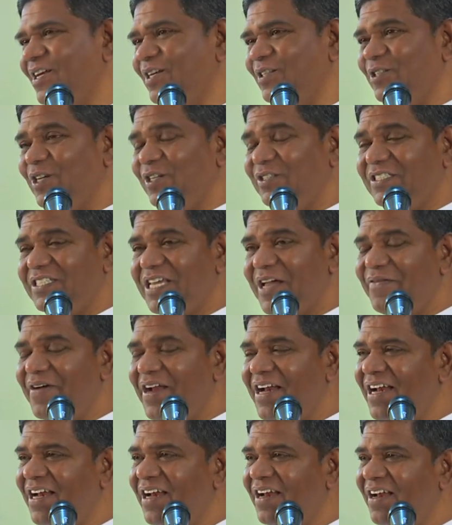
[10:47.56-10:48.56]
So
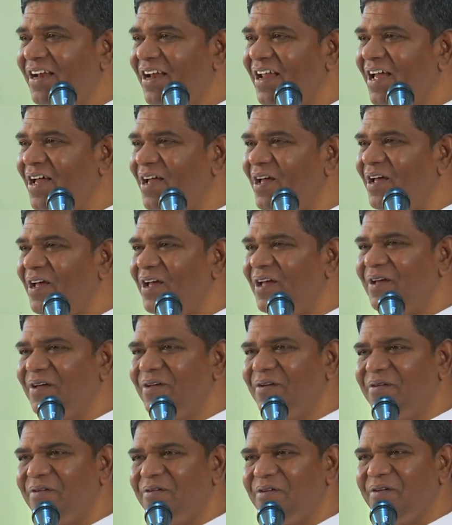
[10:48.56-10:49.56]
seven,
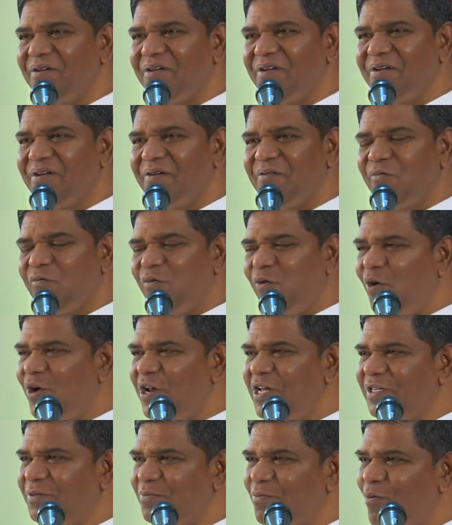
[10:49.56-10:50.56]

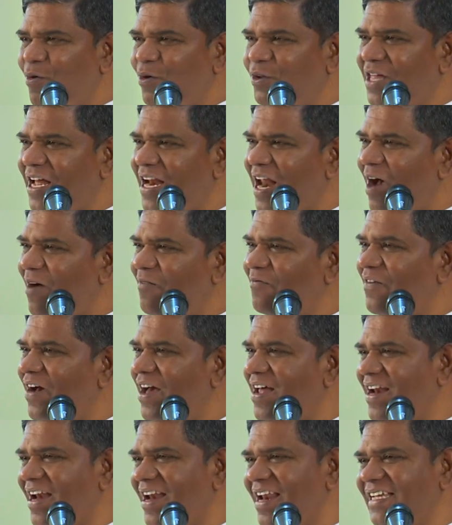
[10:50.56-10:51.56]
four is more than half
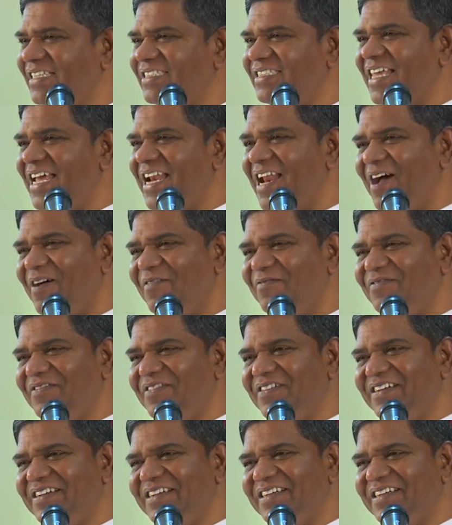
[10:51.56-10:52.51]
or less than half?